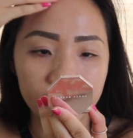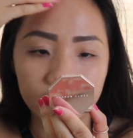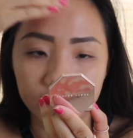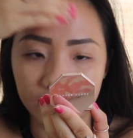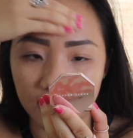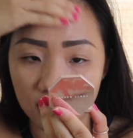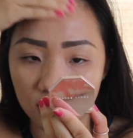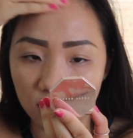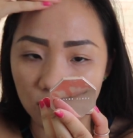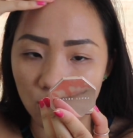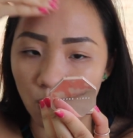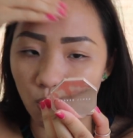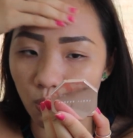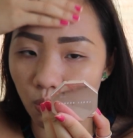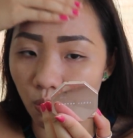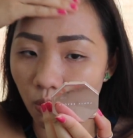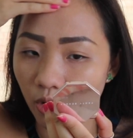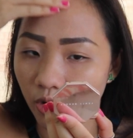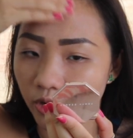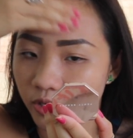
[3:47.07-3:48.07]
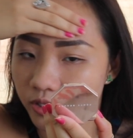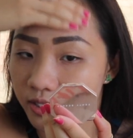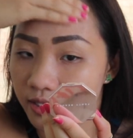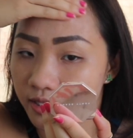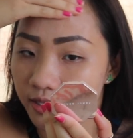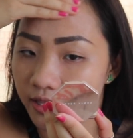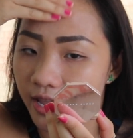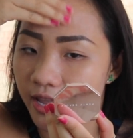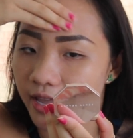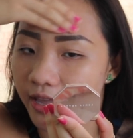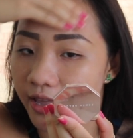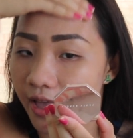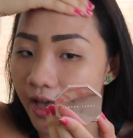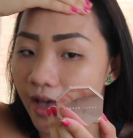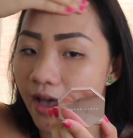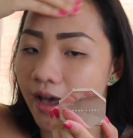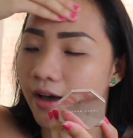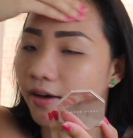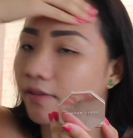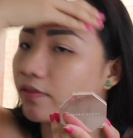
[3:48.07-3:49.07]
That's the worst thing
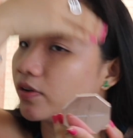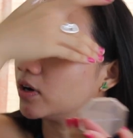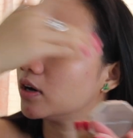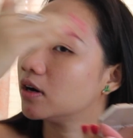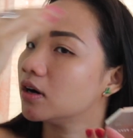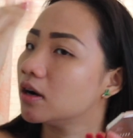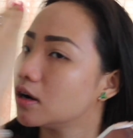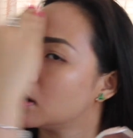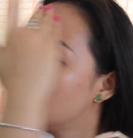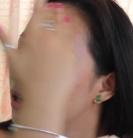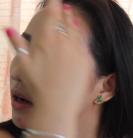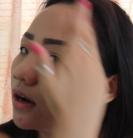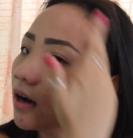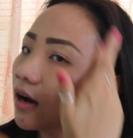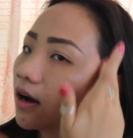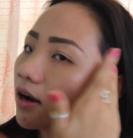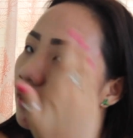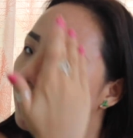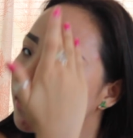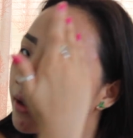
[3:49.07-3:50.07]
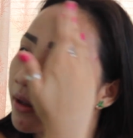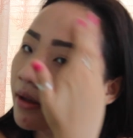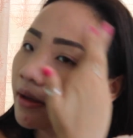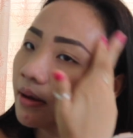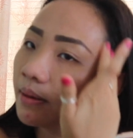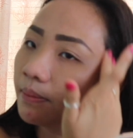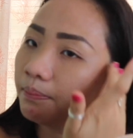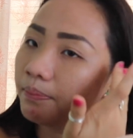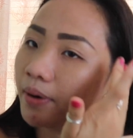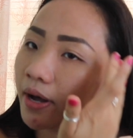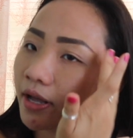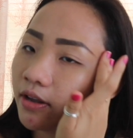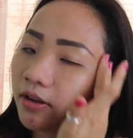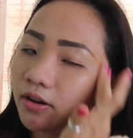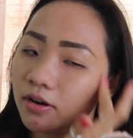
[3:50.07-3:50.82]
ever. Ugh. But